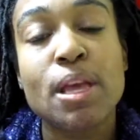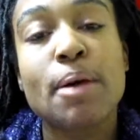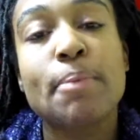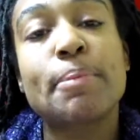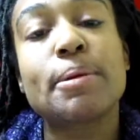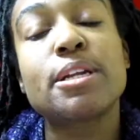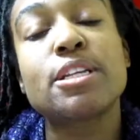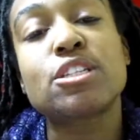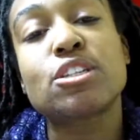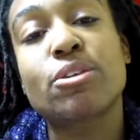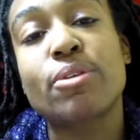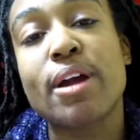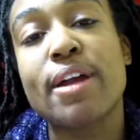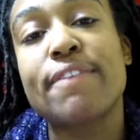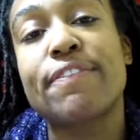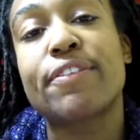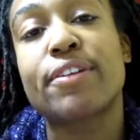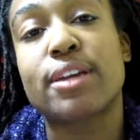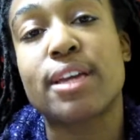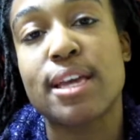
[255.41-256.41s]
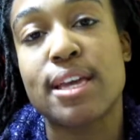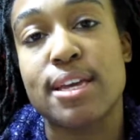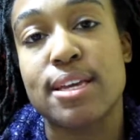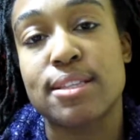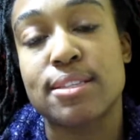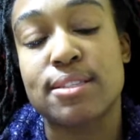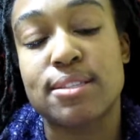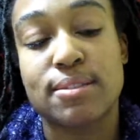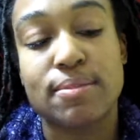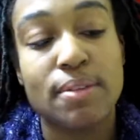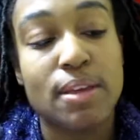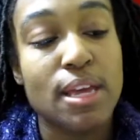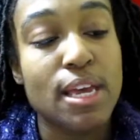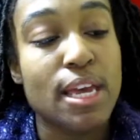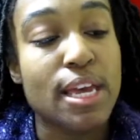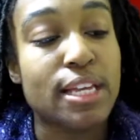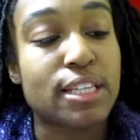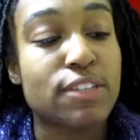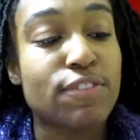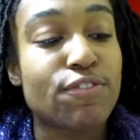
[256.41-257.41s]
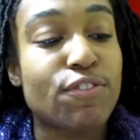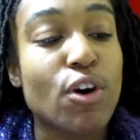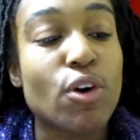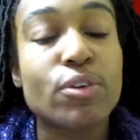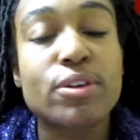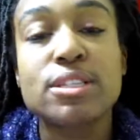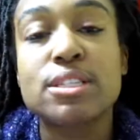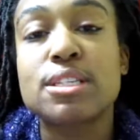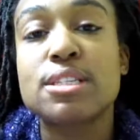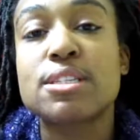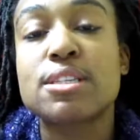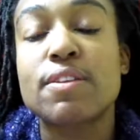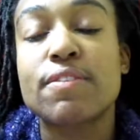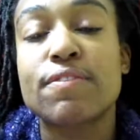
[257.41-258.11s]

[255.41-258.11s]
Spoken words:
but it's great for kids. It focuses